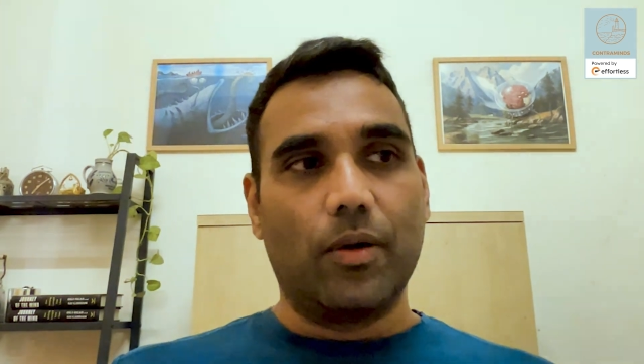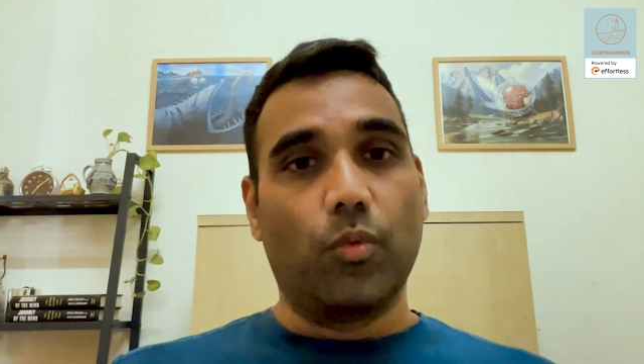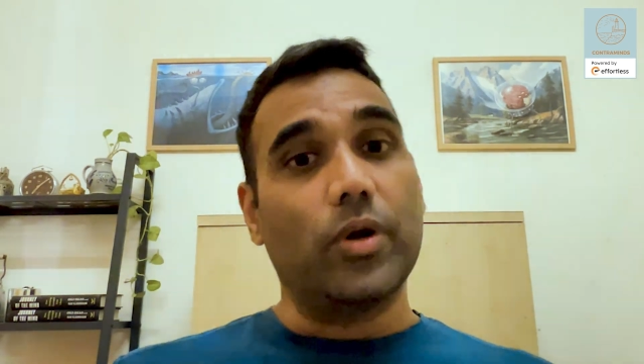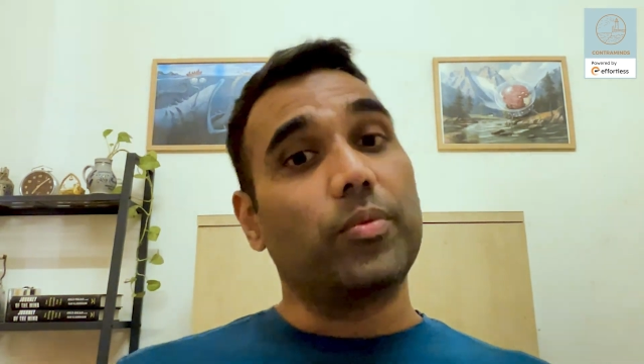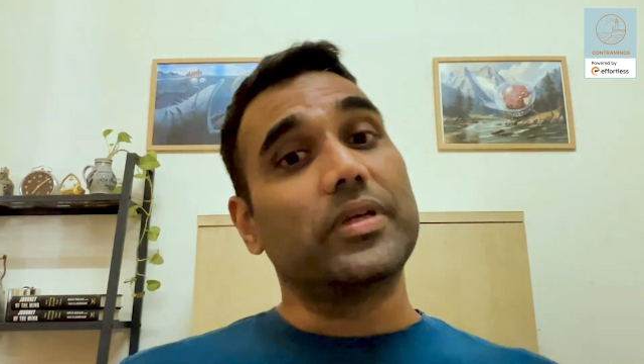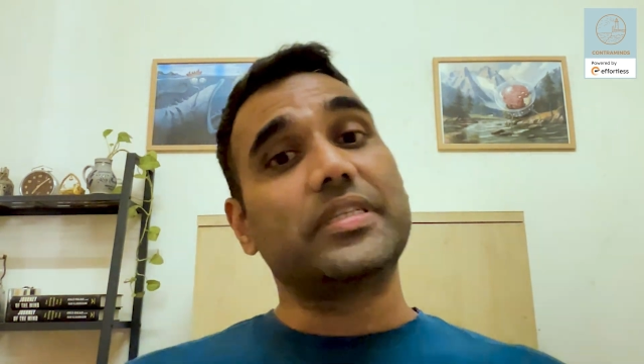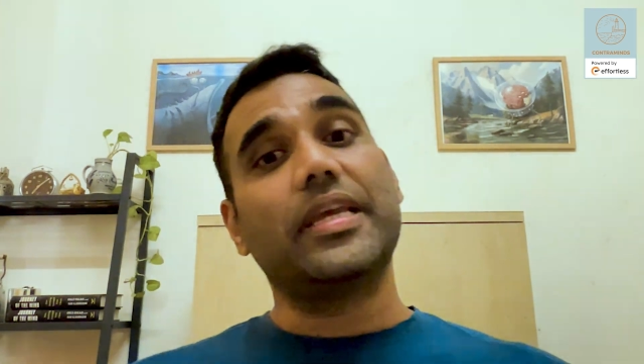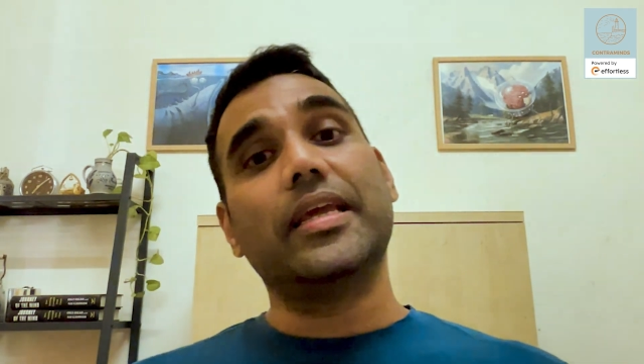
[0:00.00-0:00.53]

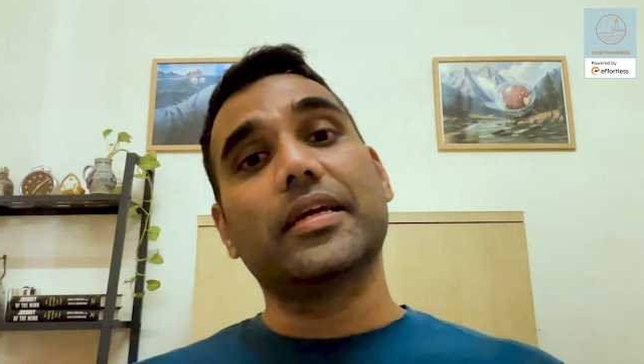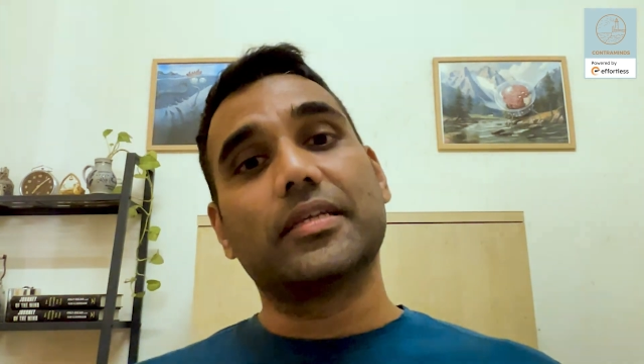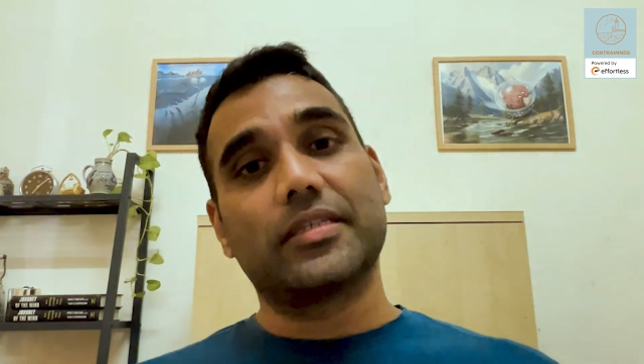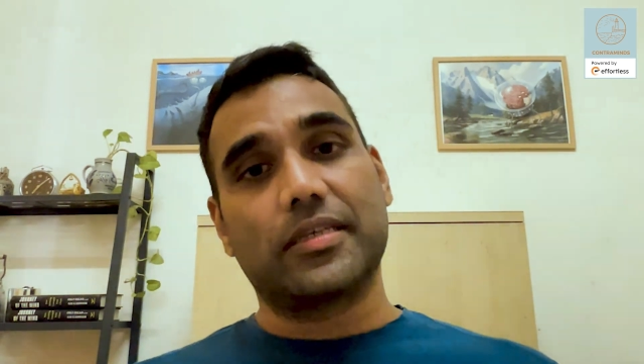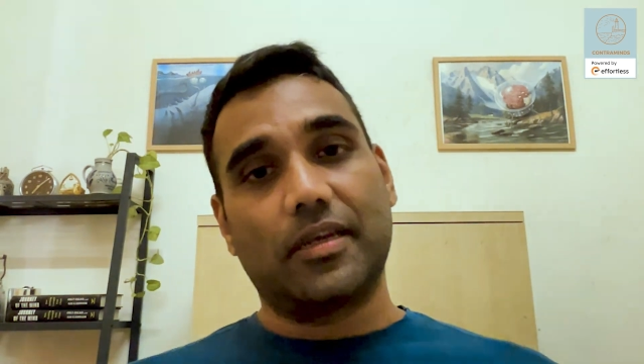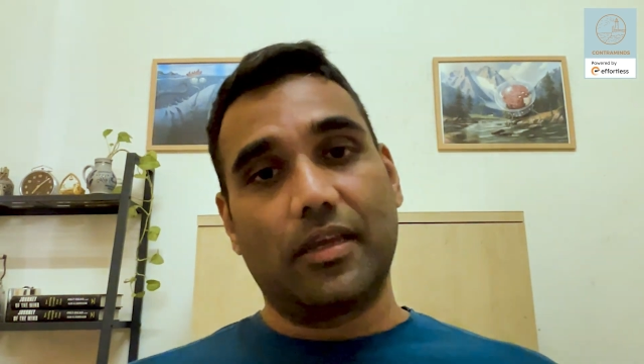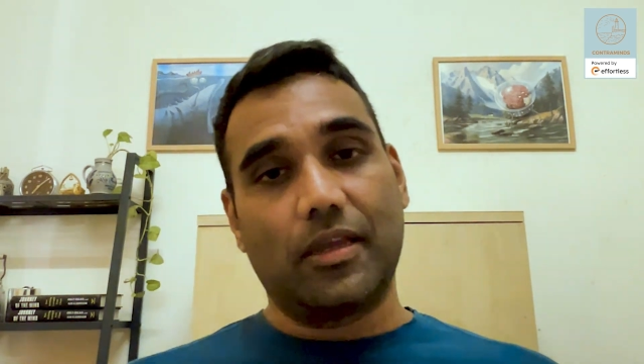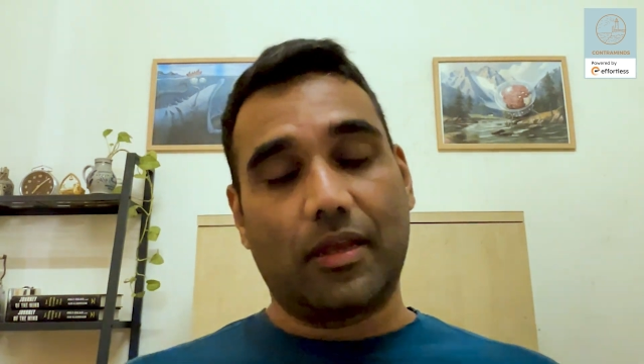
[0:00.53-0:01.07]
What we're saying
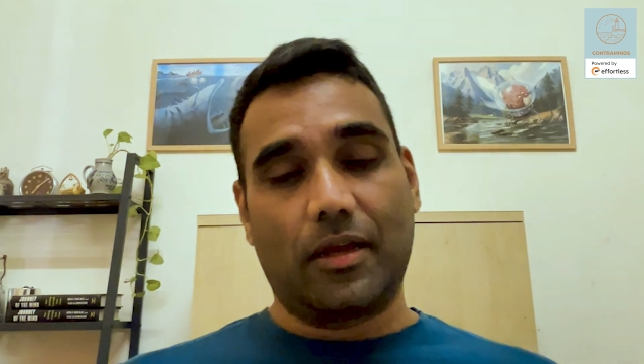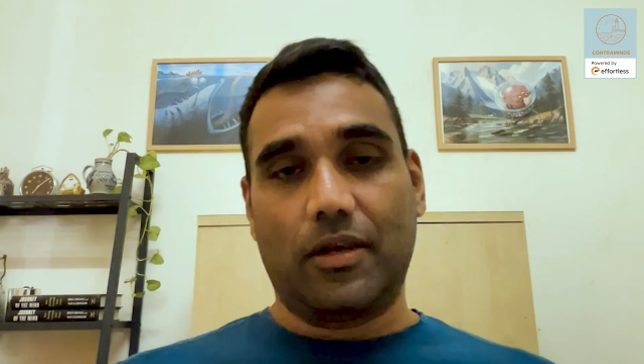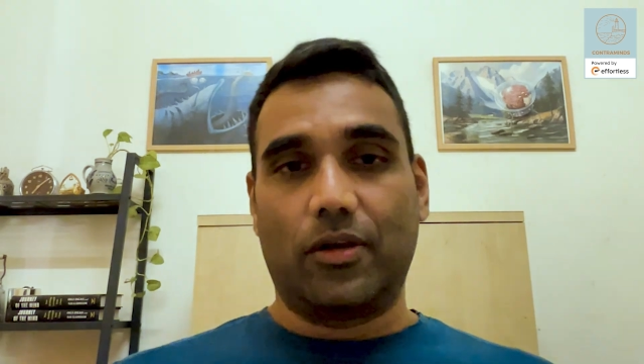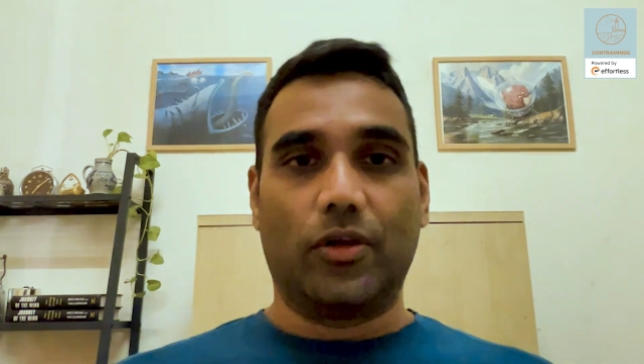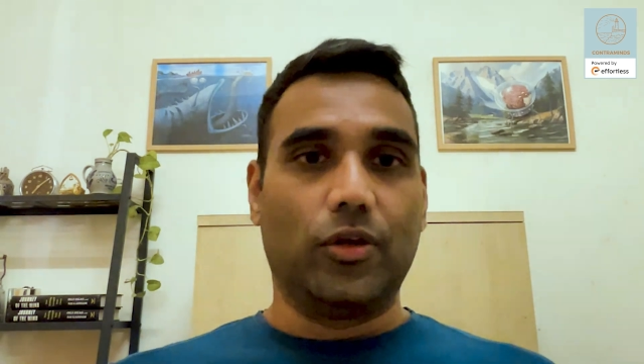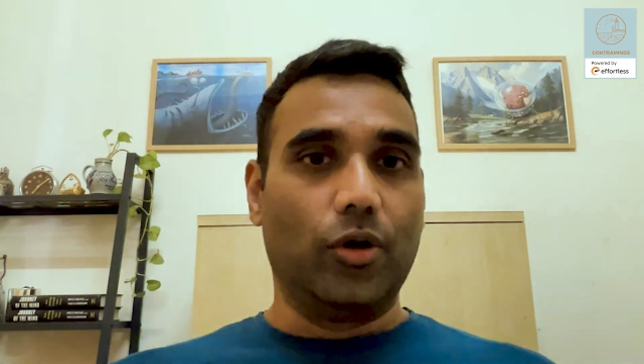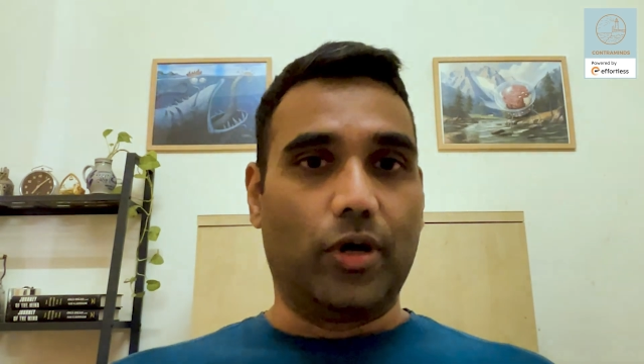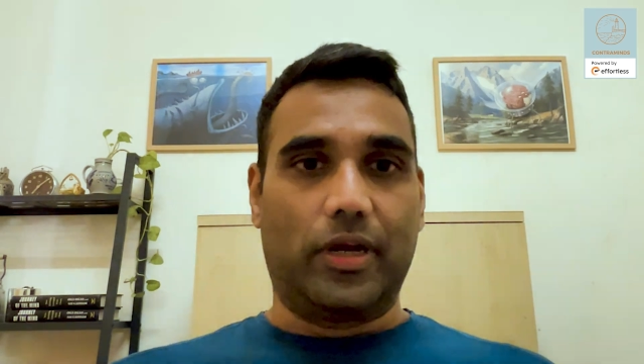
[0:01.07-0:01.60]
is,
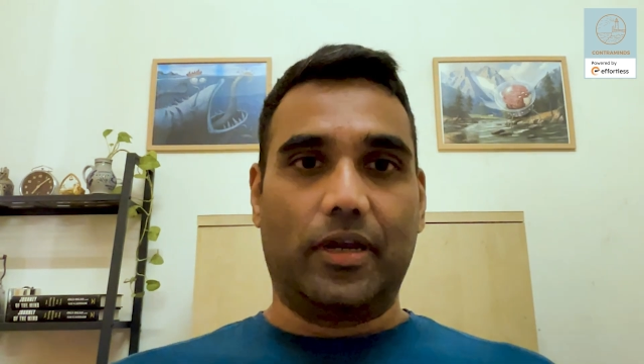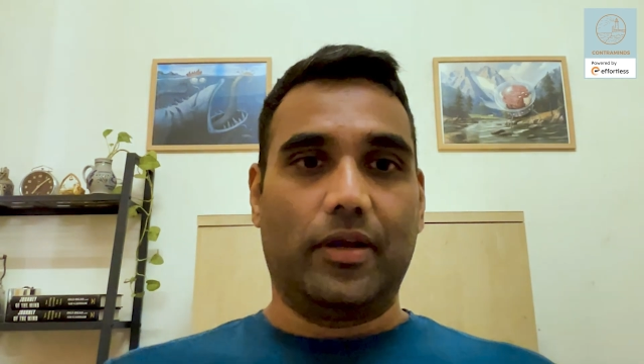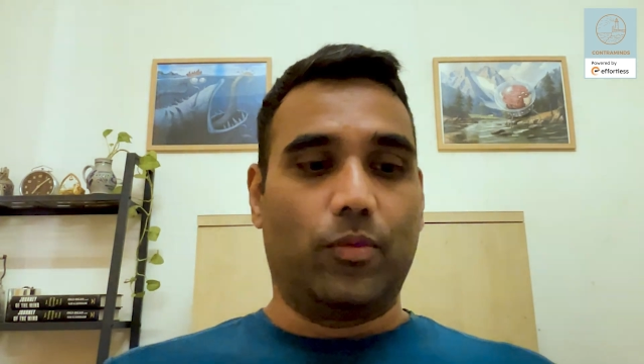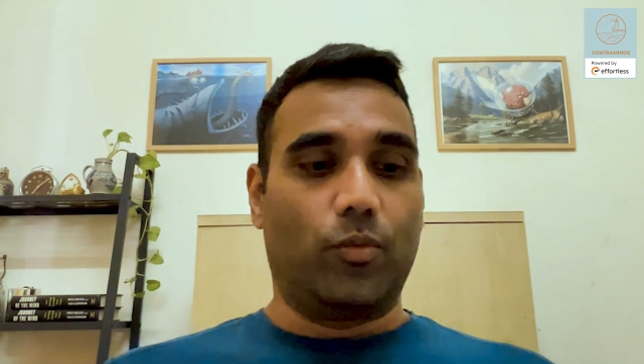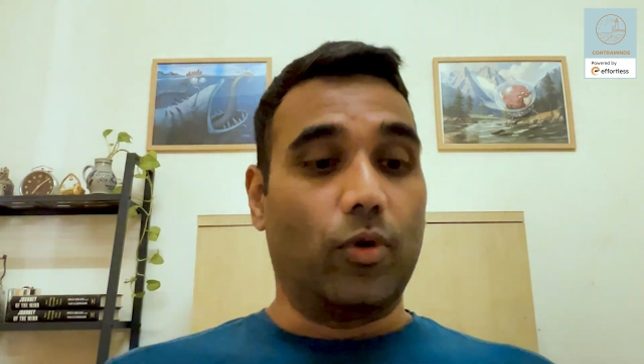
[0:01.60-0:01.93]
look,